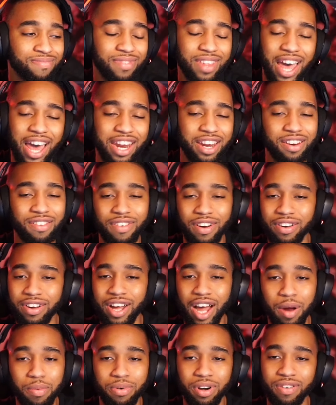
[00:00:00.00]
edit around
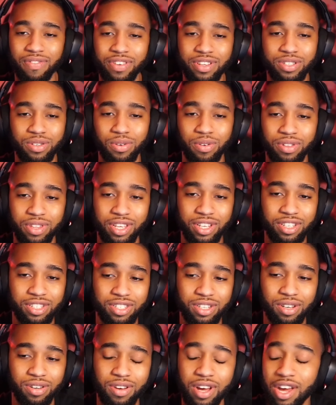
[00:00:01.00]
copyright for this whole thing.
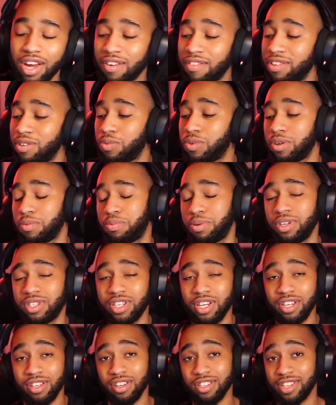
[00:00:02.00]
So really would
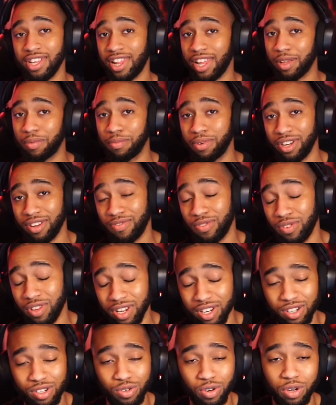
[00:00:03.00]
appreciate y'all Sound like but if you did
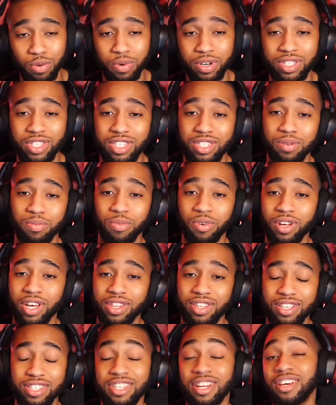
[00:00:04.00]
enjoy, you want to see some more like
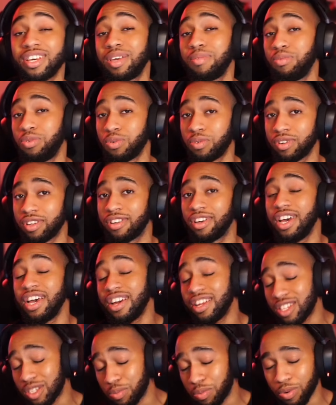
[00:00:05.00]
this. and I'll keep doing it.
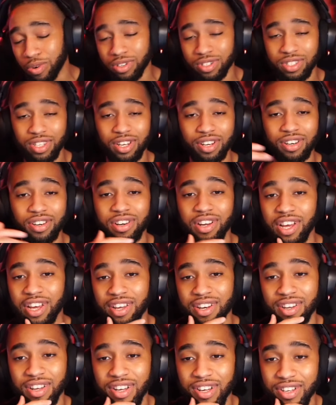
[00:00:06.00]
Supports there,
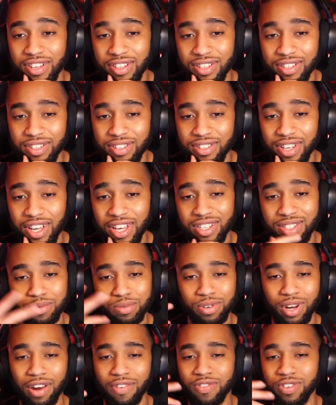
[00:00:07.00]
and uh, yeah,
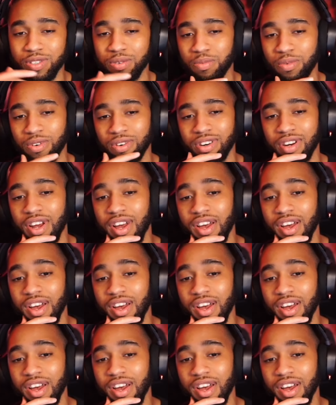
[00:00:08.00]
subscribe for some more